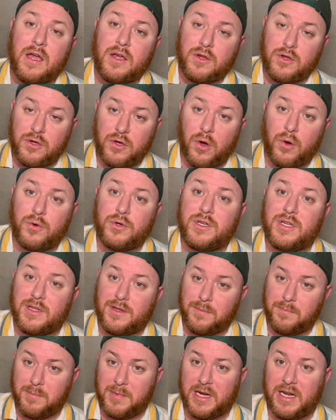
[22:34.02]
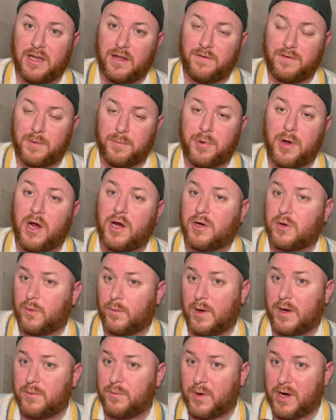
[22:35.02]
go to the middle of the park
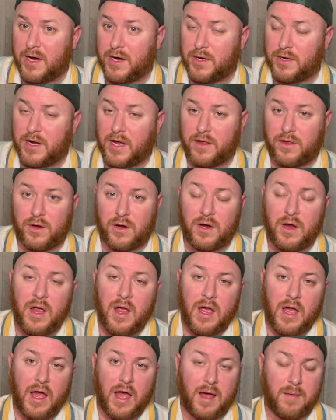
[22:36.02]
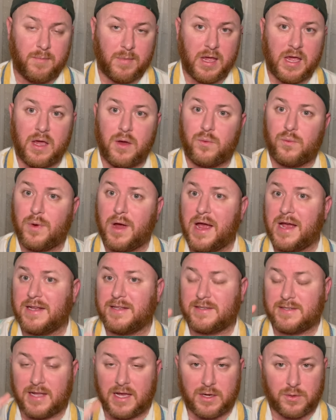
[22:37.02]
one way or another. Hit
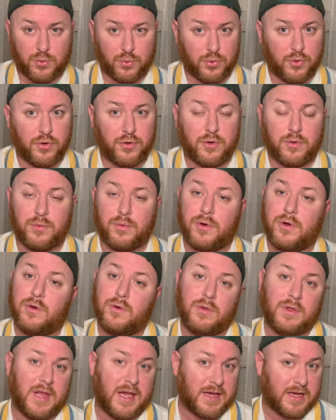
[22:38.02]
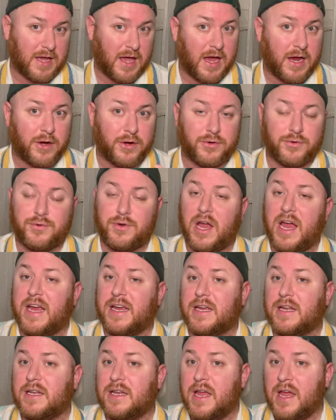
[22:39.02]
rides like Rougarou, like Iron
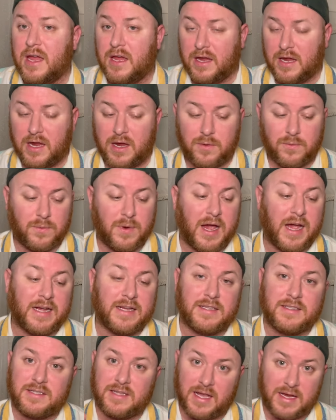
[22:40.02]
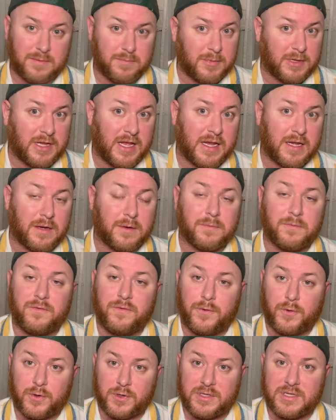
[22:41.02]
Dragon, hit rides like Millennium
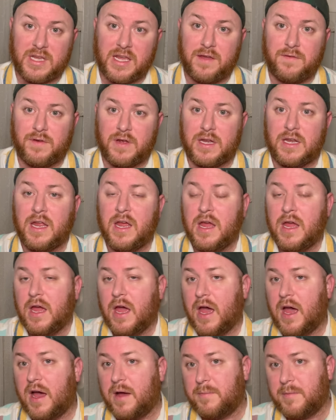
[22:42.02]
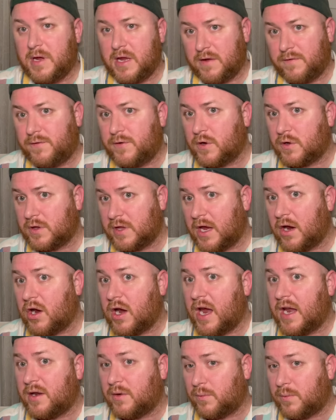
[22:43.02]
Force even, if you're there
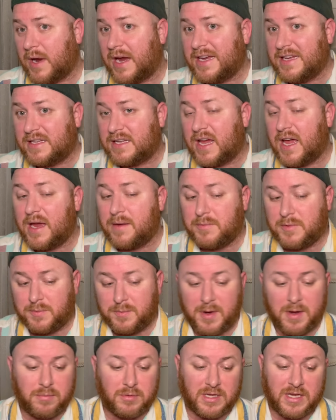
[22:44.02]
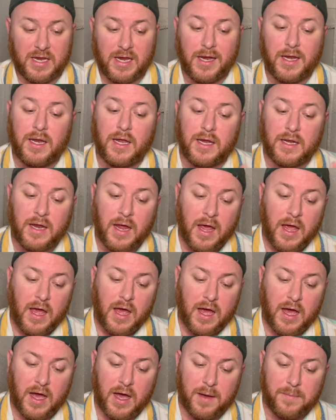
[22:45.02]
at a right time to be able to hit it.
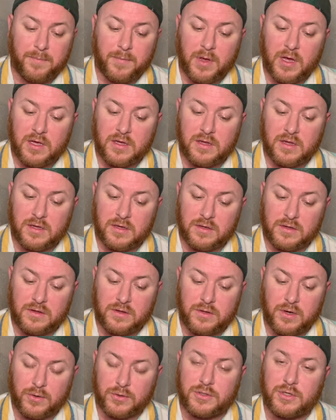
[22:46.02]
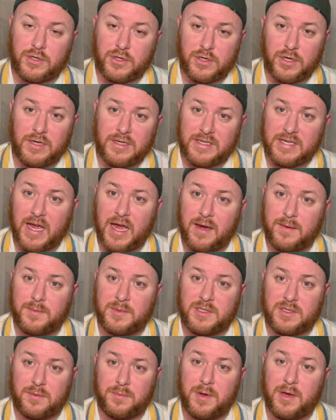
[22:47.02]
Those are good
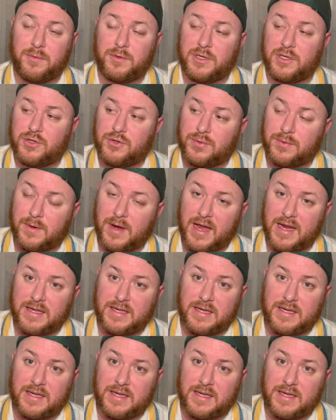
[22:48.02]
times to be able to try to